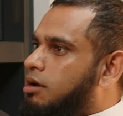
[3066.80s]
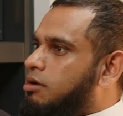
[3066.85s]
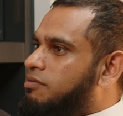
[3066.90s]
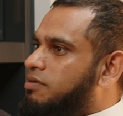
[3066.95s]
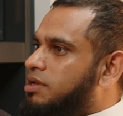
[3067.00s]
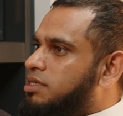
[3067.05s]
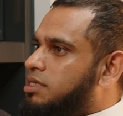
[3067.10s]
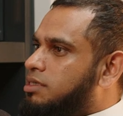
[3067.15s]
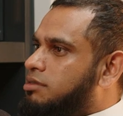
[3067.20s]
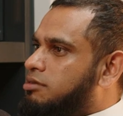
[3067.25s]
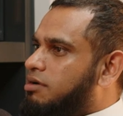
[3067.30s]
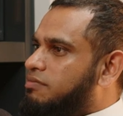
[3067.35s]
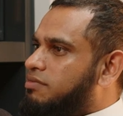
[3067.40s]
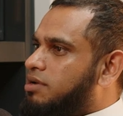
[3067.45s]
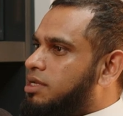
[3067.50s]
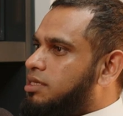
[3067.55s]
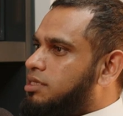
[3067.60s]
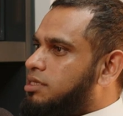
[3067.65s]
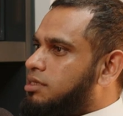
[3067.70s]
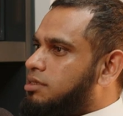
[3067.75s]
start off as a
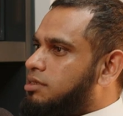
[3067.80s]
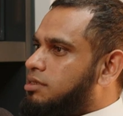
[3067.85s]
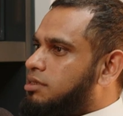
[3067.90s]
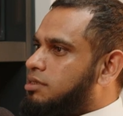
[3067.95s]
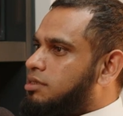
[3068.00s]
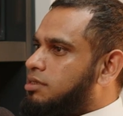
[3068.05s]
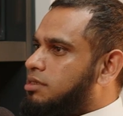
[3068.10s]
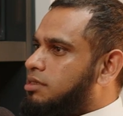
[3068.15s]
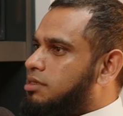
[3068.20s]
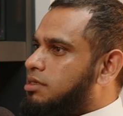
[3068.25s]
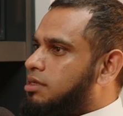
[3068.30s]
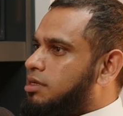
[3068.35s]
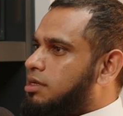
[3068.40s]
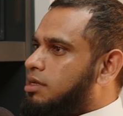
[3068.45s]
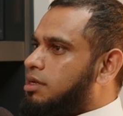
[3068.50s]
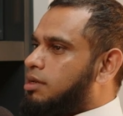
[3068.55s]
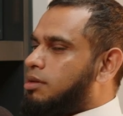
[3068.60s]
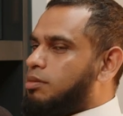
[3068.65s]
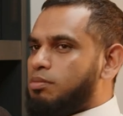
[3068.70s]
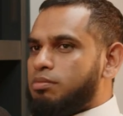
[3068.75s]
travel agent
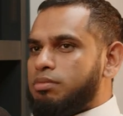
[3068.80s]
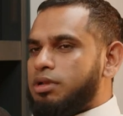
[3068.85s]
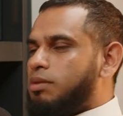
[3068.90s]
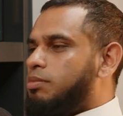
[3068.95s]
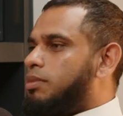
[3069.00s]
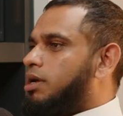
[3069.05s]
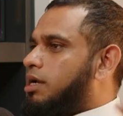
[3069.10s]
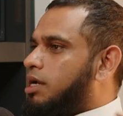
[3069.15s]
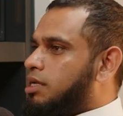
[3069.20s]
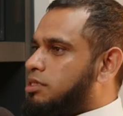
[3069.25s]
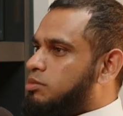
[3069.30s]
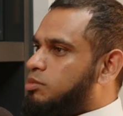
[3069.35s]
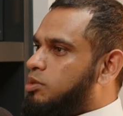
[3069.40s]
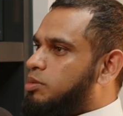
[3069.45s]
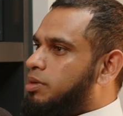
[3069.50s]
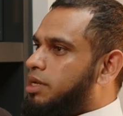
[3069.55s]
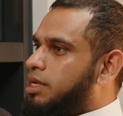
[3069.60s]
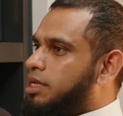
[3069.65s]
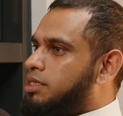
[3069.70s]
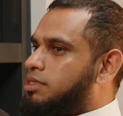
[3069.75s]
build my
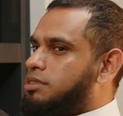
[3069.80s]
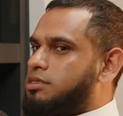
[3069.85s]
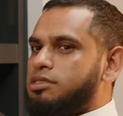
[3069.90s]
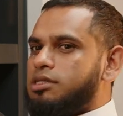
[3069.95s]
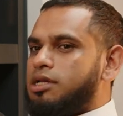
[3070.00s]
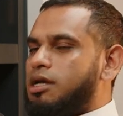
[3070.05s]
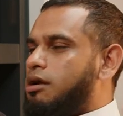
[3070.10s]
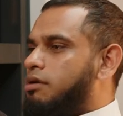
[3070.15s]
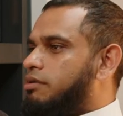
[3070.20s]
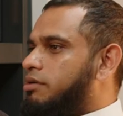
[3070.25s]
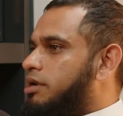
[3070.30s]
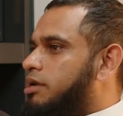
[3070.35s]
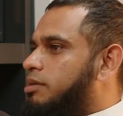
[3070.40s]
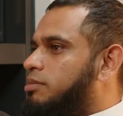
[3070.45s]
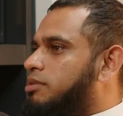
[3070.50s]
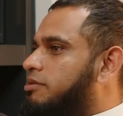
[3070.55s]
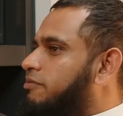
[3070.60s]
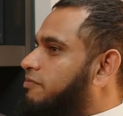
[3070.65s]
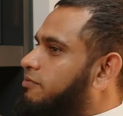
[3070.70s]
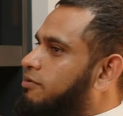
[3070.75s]
customer base
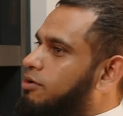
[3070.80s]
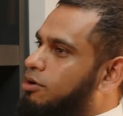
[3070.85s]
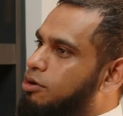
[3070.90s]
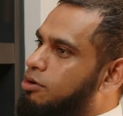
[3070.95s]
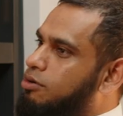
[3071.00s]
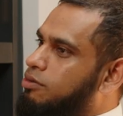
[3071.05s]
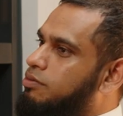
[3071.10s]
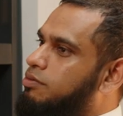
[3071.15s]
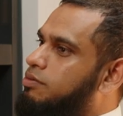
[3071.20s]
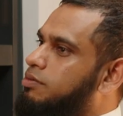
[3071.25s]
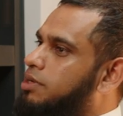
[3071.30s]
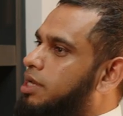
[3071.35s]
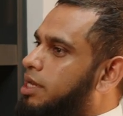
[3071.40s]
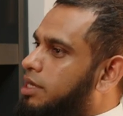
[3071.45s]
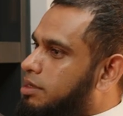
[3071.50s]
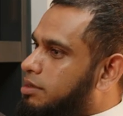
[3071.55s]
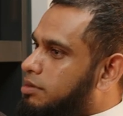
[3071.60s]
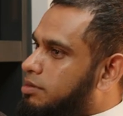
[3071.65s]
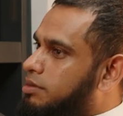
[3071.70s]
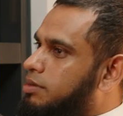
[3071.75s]
crm the flow
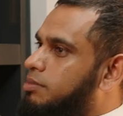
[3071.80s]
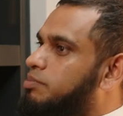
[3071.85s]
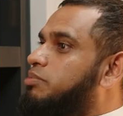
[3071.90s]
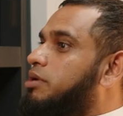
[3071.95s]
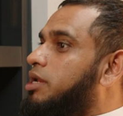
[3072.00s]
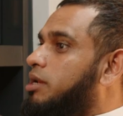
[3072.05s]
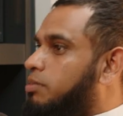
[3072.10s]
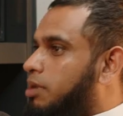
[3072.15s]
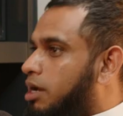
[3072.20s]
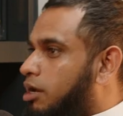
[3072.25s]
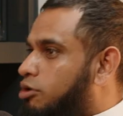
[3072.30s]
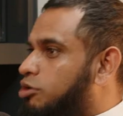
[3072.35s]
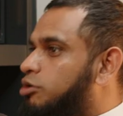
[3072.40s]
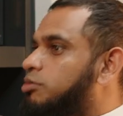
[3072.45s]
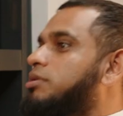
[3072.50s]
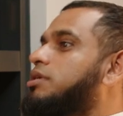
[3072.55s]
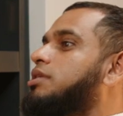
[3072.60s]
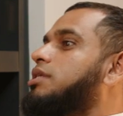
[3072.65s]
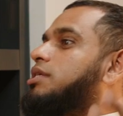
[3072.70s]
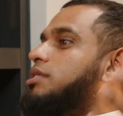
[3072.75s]
like you know build my
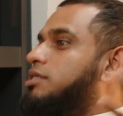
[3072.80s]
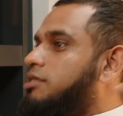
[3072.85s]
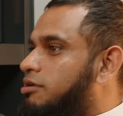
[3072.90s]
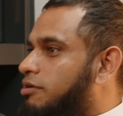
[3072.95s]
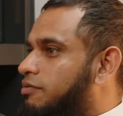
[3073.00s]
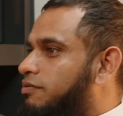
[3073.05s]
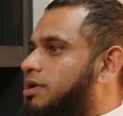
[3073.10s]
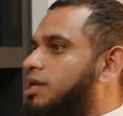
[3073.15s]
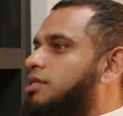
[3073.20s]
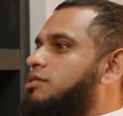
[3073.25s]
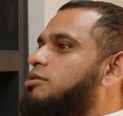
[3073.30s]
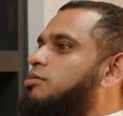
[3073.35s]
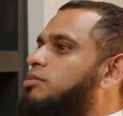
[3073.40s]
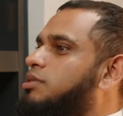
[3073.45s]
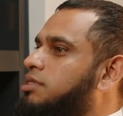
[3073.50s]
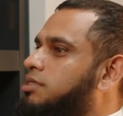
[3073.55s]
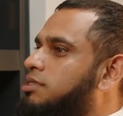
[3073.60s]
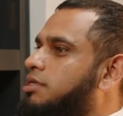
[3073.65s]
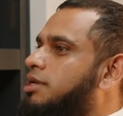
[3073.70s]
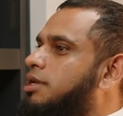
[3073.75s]
community of
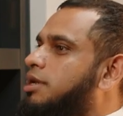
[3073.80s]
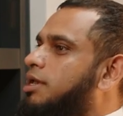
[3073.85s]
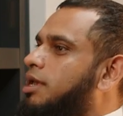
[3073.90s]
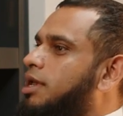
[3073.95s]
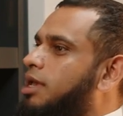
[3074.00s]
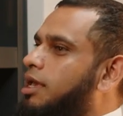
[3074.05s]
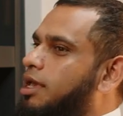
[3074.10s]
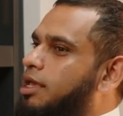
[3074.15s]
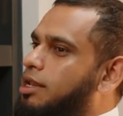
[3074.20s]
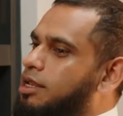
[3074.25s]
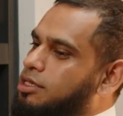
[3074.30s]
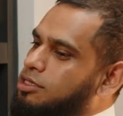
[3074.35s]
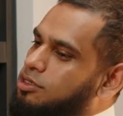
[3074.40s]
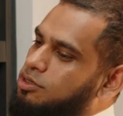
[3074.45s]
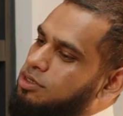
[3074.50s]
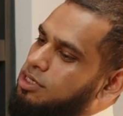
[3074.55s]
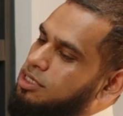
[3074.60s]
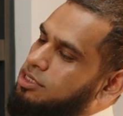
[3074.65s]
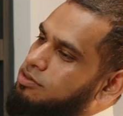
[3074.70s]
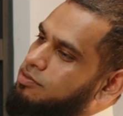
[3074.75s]
customers and as
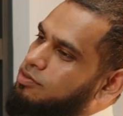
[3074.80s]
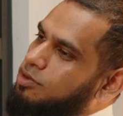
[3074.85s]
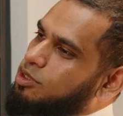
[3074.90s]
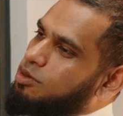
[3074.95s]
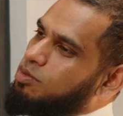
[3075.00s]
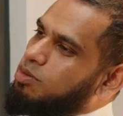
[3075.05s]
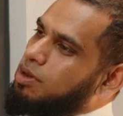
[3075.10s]
soon as you've